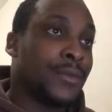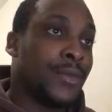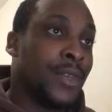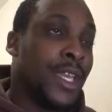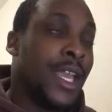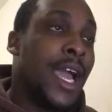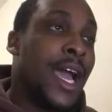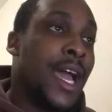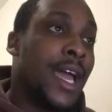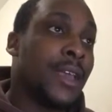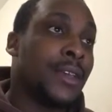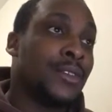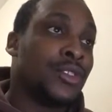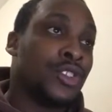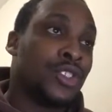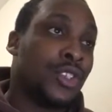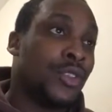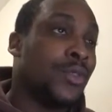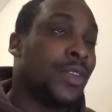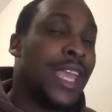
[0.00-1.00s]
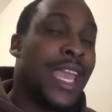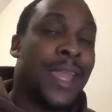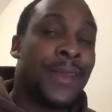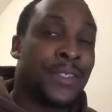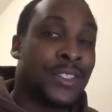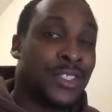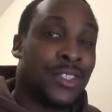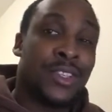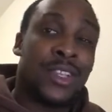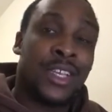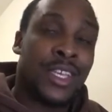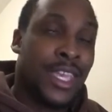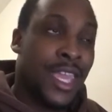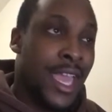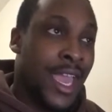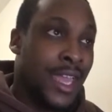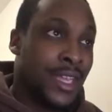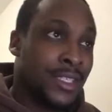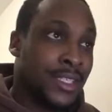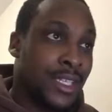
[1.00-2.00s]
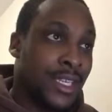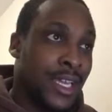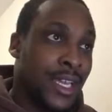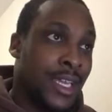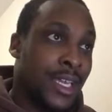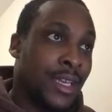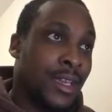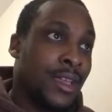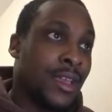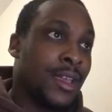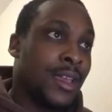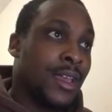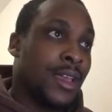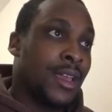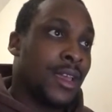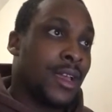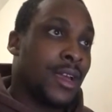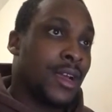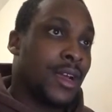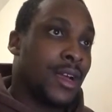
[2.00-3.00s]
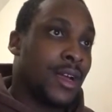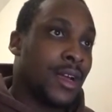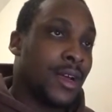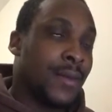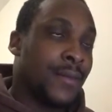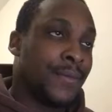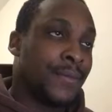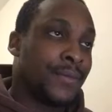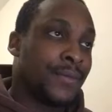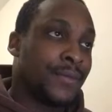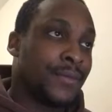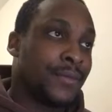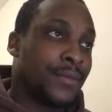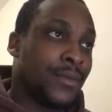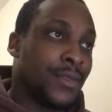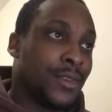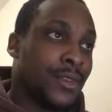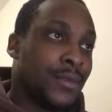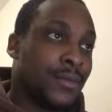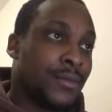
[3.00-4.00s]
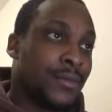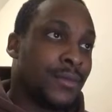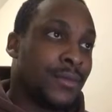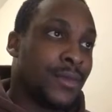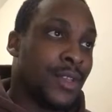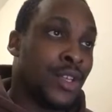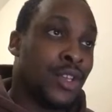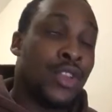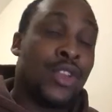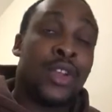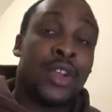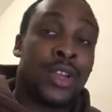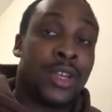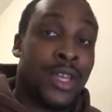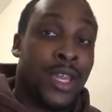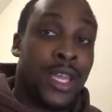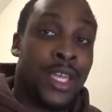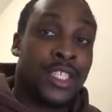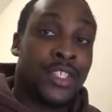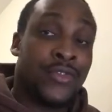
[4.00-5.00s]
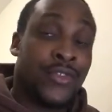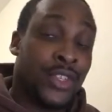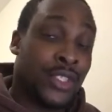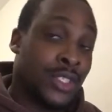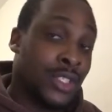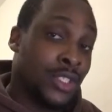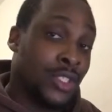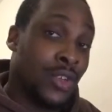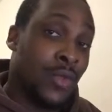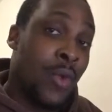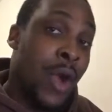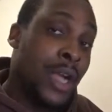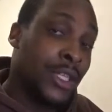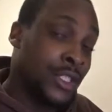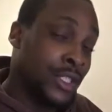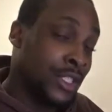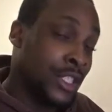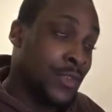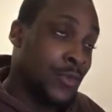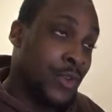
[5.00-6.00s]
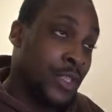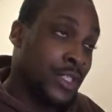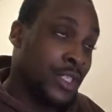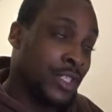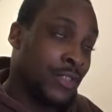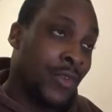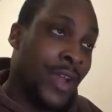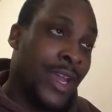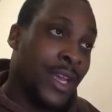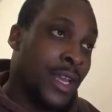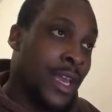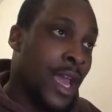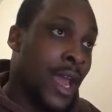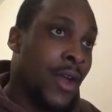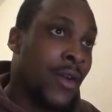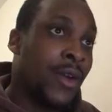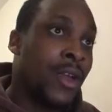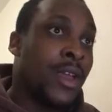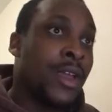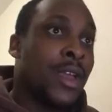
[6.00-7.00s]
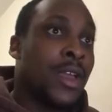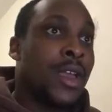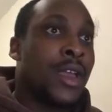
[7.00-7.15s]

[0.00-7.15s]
We got two games to look at tonight. The New York Knicks versus the Washington Wizards right now.